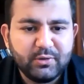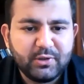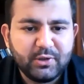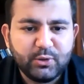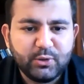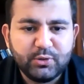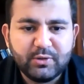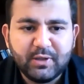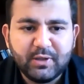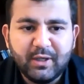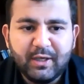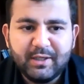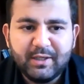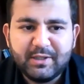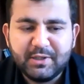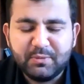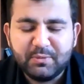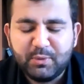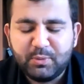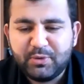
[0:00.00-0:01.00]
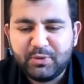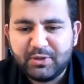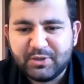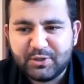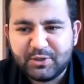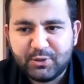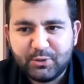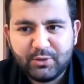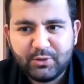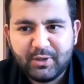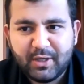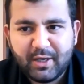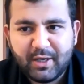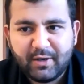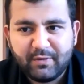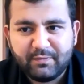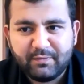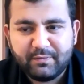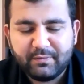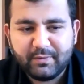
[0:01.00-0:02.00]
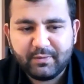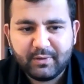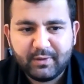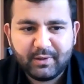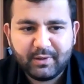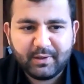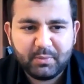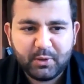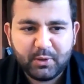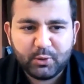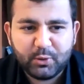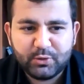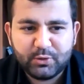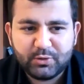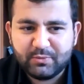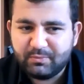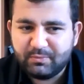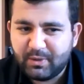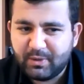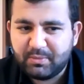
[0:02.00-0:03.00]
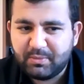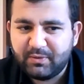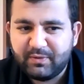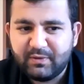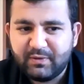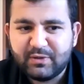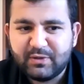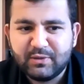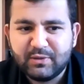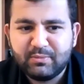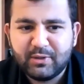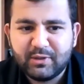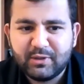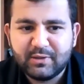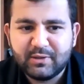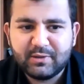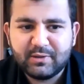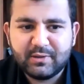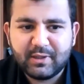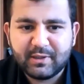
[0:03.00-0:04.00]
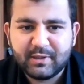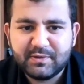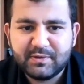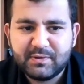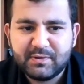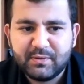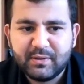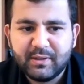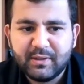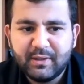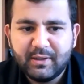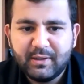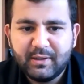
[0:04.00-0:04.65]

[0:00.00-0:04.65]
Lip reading: Toyoda. Tell me, please, do you have about maybe 15 minutes extra?